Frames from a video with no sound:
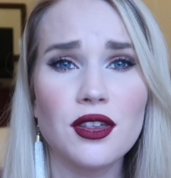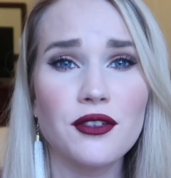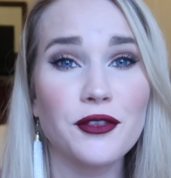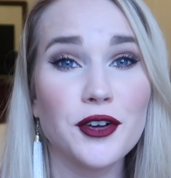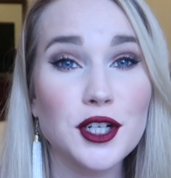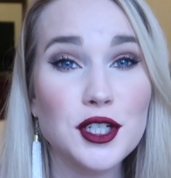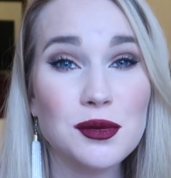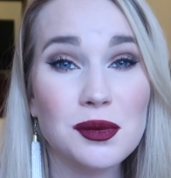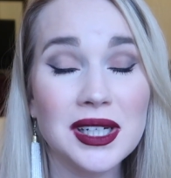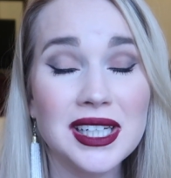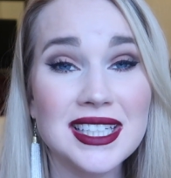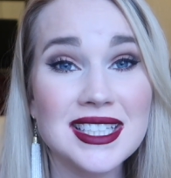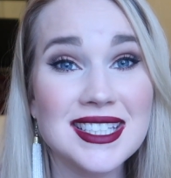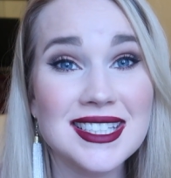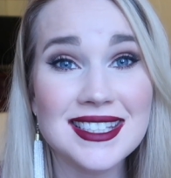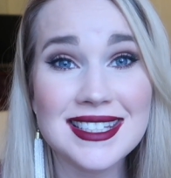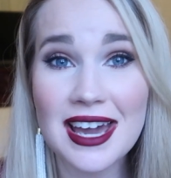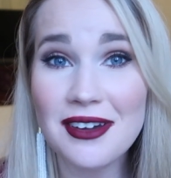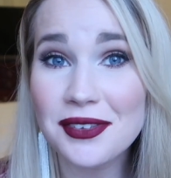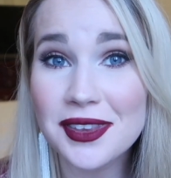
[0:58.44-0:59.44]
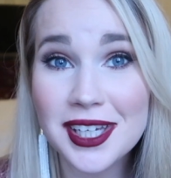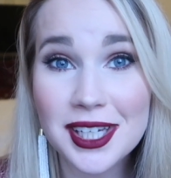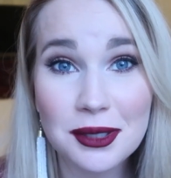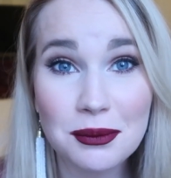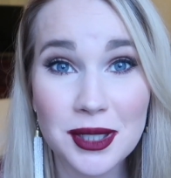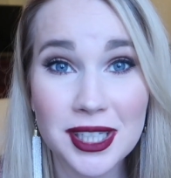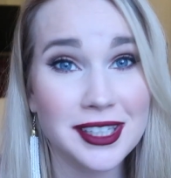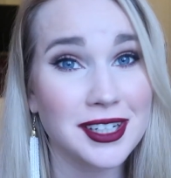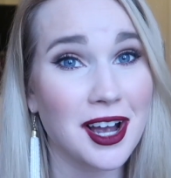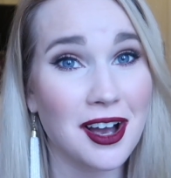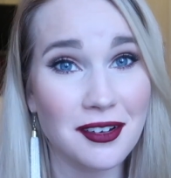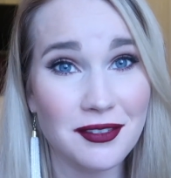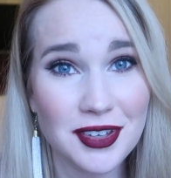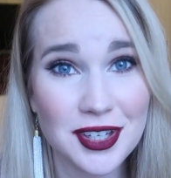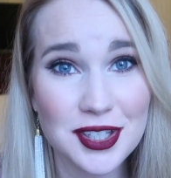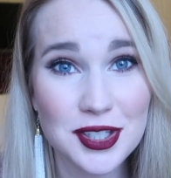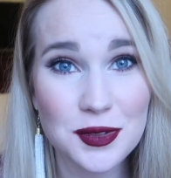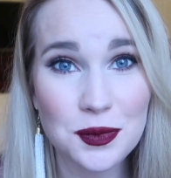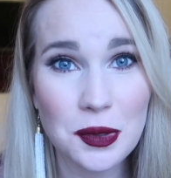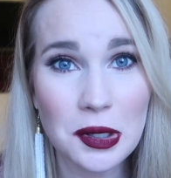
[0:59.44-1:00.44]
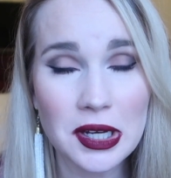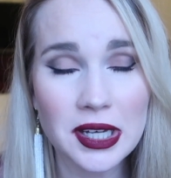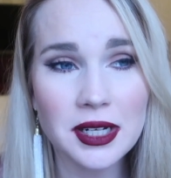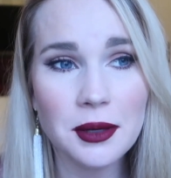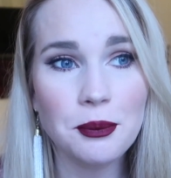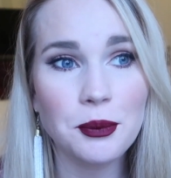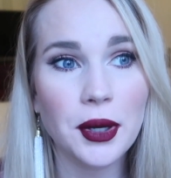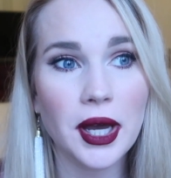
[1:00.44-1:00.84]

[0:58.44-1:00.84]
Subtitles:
So the first one is definitely gonna be an obvious one,